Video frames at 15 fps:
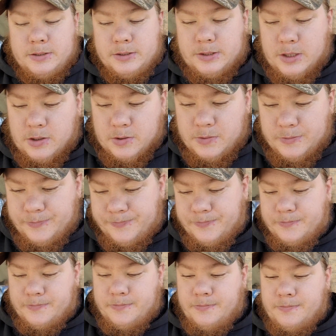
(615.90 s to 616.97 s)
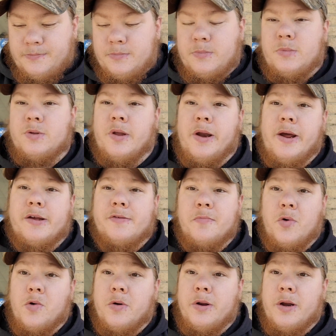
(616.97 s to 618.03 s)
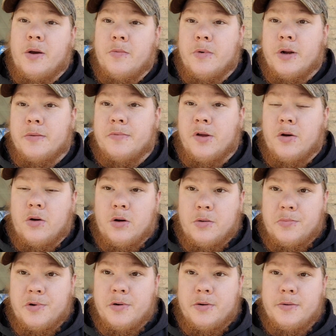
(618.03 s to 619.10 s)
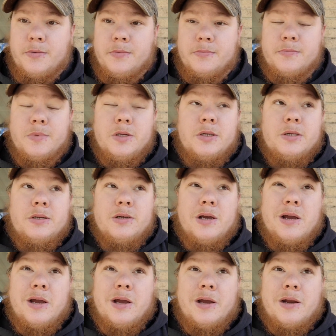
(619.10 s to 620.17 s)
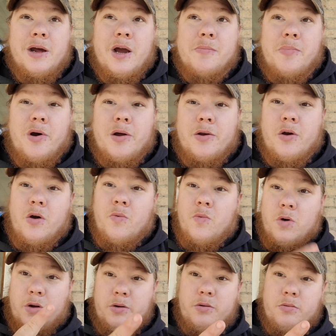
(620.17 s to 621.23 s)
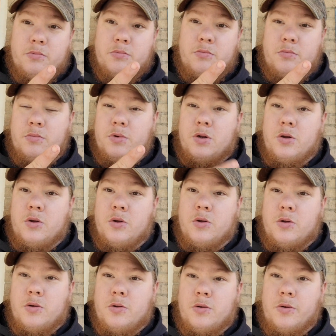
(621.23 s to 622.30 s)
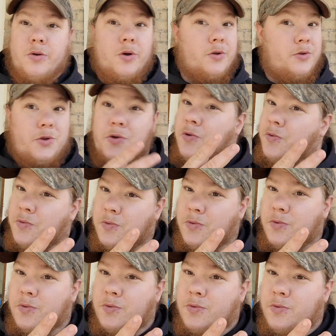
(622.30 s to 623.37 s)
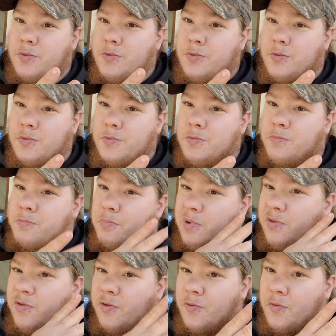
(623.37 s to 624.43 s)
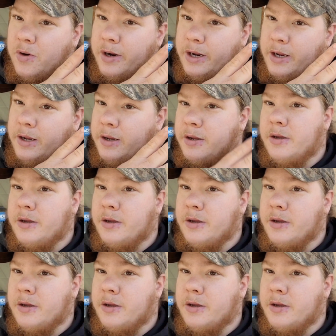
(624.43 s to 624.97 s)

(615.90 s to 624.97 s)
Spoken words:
So, the next morning I went up to harbor, and I bought not 1, not 2, but 3